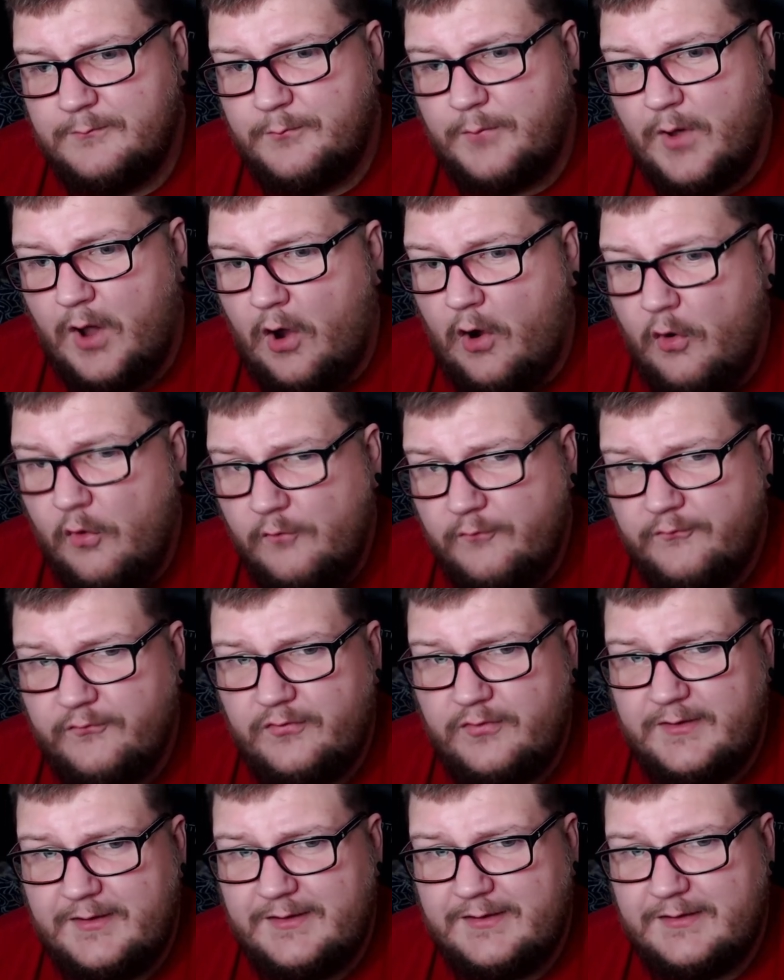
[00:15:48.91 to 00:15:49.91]
But
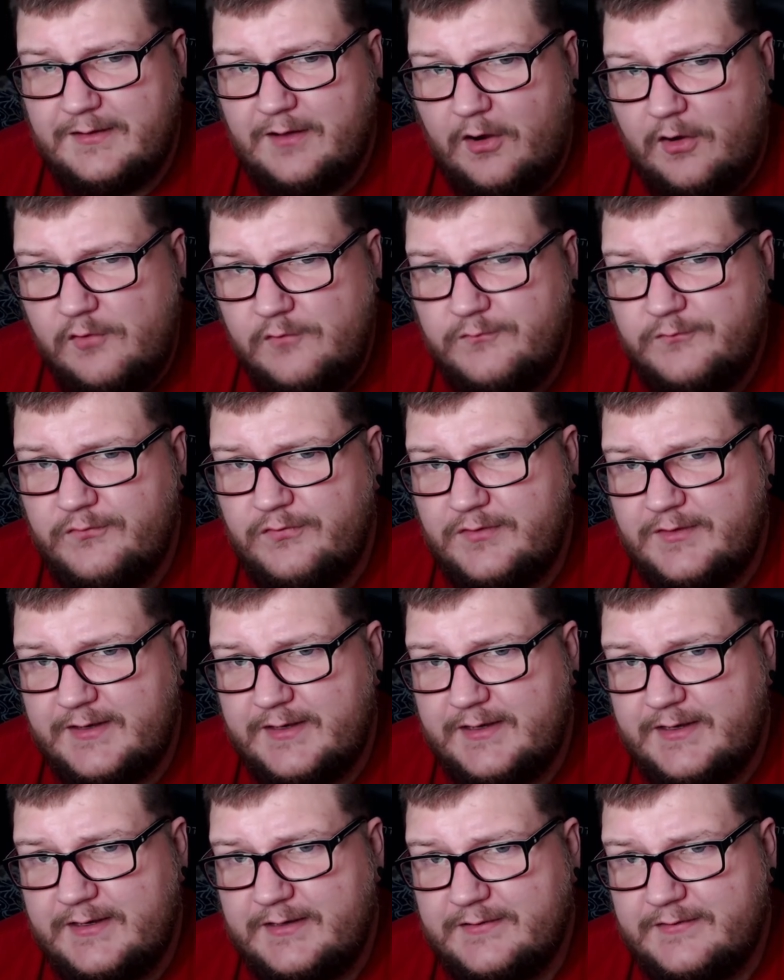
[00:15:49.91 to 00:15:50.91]
hopefully,
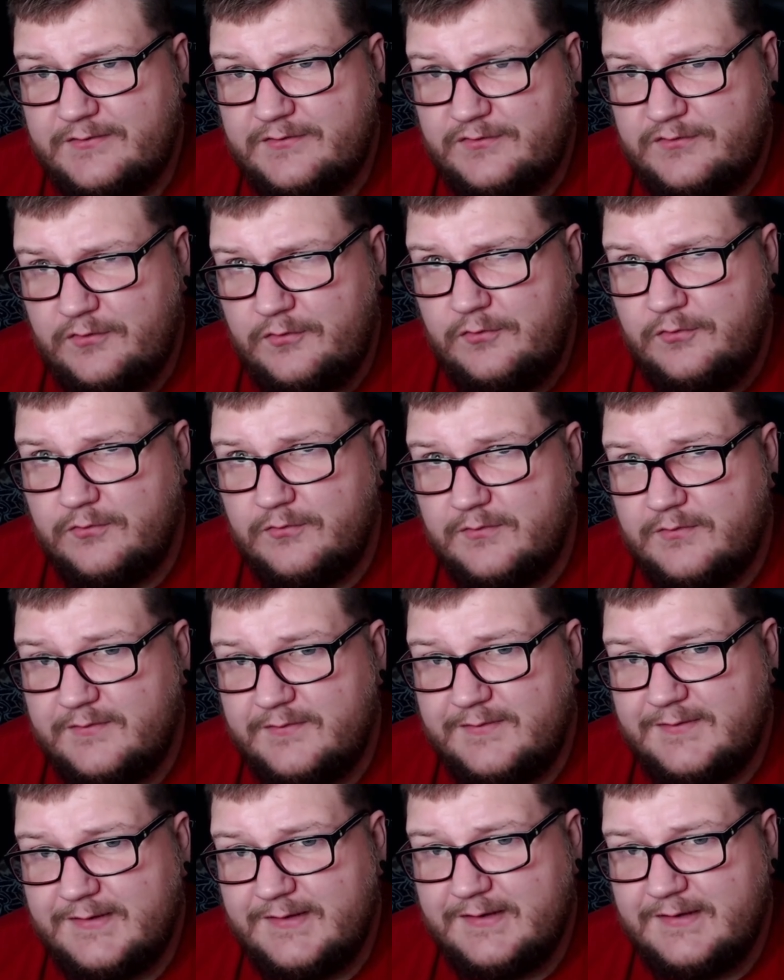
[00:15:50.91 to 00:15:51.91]
hopefully soon
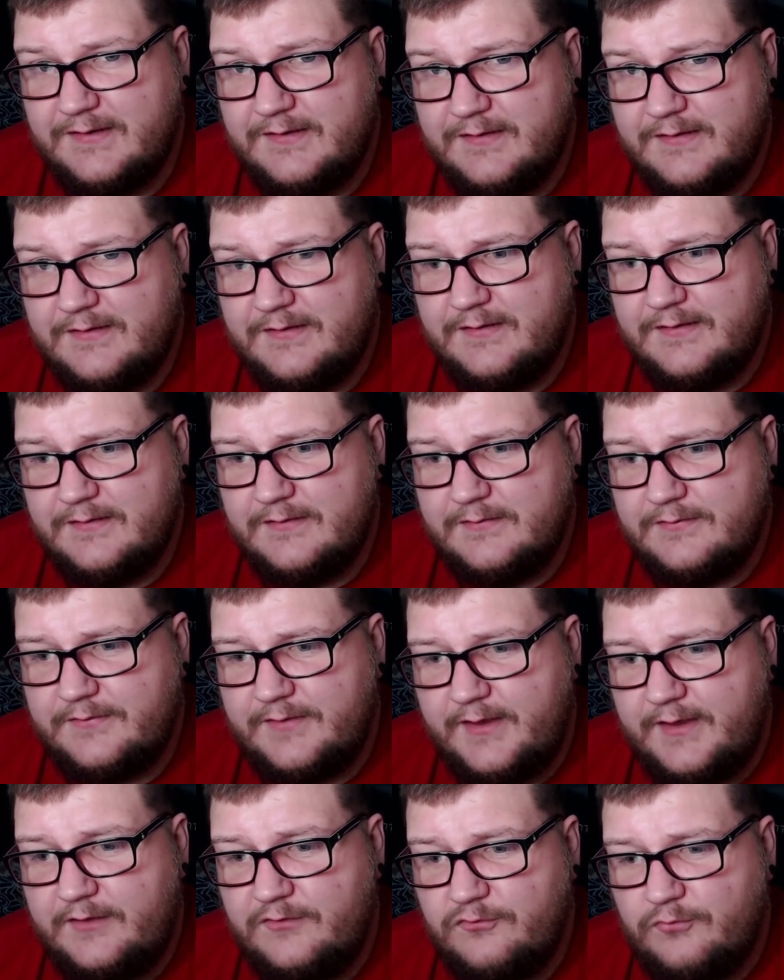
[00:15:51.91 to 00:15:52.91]

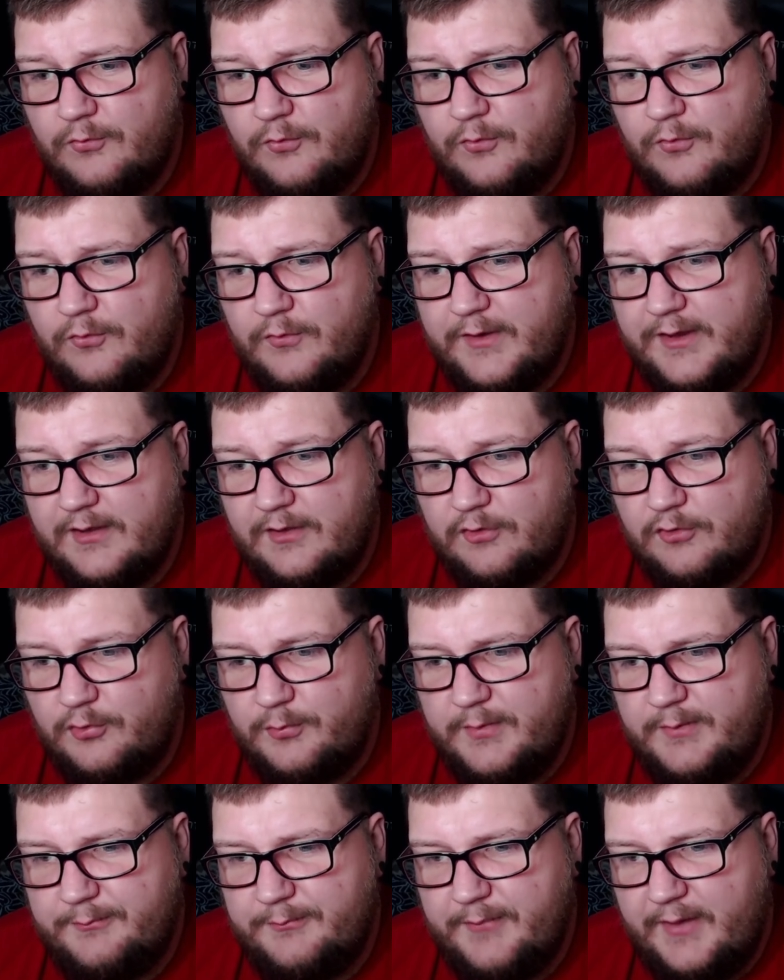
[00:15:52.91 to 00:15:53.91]
things will get a little
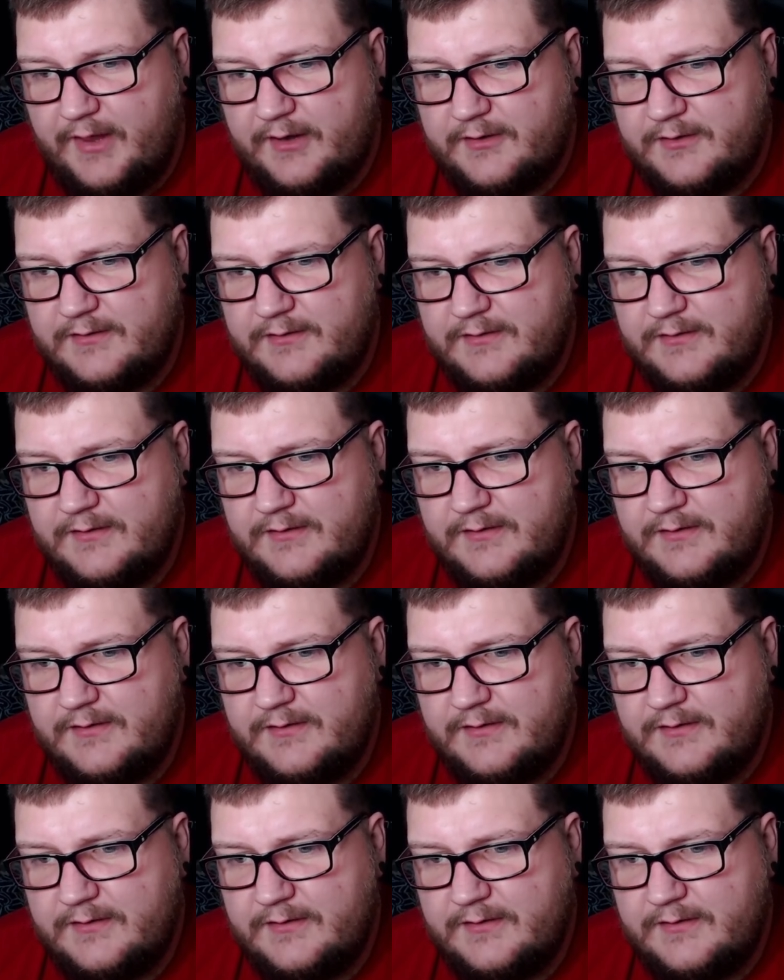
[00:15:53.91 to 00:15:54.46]
bit better